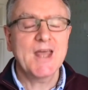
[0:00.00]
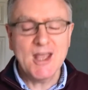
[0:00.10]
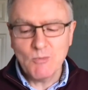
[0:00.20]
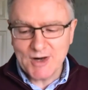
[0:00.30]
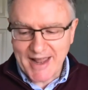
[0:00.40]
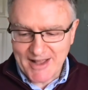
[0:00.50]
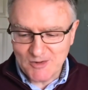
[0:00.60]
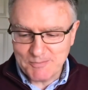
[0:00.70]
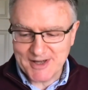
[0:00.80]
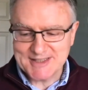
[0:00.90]
He will
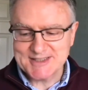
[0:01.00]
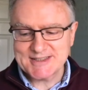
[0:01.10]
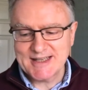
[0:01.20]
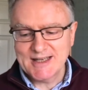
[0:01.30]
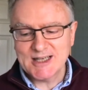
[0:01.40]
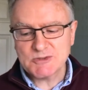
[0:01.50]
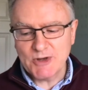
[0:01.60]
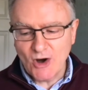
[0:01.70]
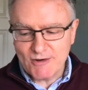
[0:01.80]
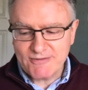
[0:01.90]
help us as
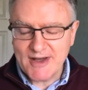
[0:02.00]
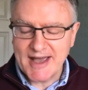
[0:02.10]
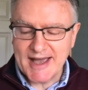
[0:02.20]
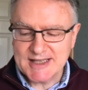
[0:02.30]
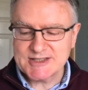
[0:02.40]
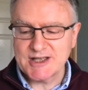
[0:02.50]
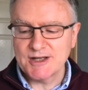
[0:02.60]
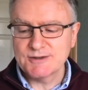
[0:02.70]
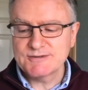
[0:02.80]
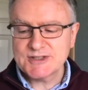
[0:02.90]
we offer
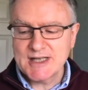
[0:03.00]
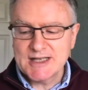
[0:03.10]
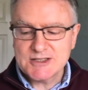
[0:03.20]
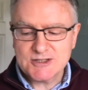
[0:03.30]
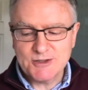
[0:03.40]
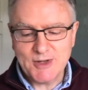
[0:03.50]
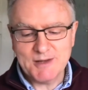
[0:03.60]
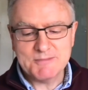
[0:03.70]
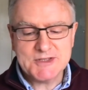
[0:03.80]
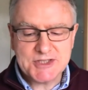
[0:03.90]
ourselves to
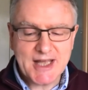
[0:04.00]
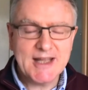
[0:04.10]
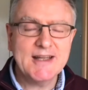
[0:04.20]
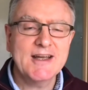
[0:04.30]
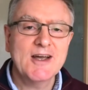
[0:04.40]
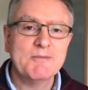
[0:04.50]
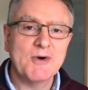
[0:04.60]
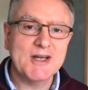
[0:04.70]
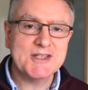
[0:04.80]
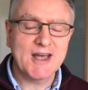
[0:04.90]
him day
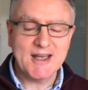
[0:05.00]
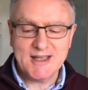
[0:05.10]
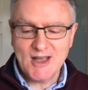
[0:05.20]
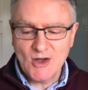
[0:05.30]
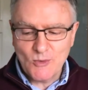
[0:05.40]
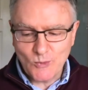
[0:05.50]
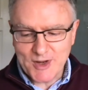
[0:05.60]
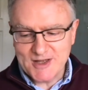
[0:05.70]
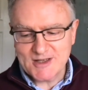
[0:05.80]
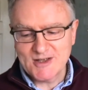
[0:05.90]
by day,
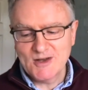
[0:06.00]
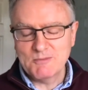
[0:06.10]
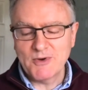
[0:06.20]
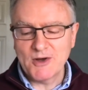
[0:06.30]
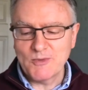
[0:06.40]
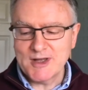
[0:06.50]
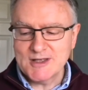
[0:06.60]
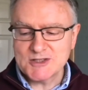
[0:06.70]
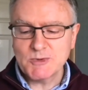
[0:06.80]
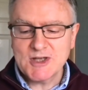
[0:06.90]
week by
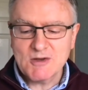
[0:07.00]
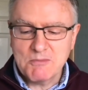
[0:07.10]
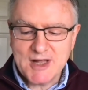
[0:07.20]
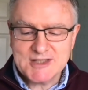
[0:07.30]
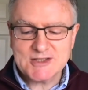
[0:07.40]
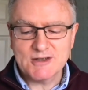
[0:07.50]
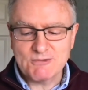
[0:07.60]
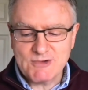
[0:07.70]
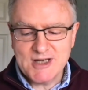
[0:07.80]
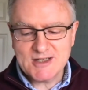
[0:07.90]
week, as we commit
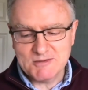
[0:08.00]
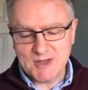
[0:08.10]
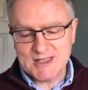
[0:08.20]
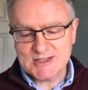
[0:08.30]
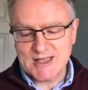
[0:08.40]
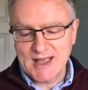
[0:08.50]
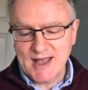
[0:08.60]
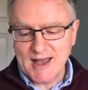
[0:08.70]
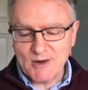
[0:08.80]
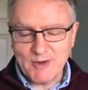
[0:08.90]
and recommit
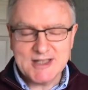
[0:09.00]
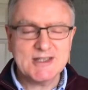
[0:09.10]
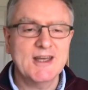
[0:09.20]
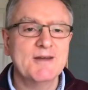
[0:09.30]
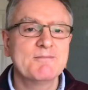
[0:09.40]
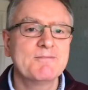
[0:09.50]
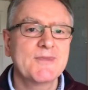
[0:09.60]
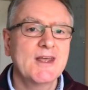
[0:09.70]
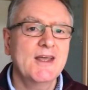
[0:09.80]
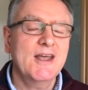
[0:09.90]
our way to him.
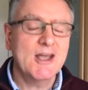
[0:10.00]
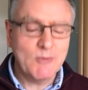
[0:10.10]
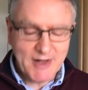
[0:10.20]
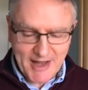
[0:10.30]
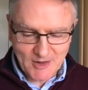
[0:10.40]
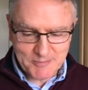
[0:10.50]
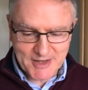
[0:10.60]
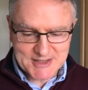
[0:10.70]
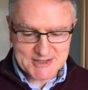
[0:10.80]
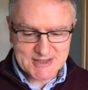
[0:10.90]
He will help
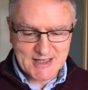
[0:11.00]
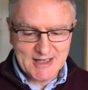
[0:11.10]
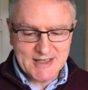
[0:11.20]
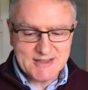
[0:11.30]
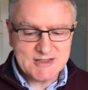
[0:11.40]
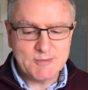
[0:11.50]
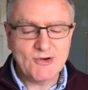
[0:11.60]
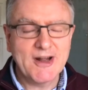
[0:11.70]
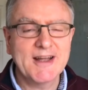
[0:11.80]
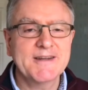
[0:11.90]
us to
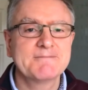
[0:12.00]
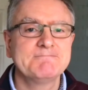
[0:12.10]
pray.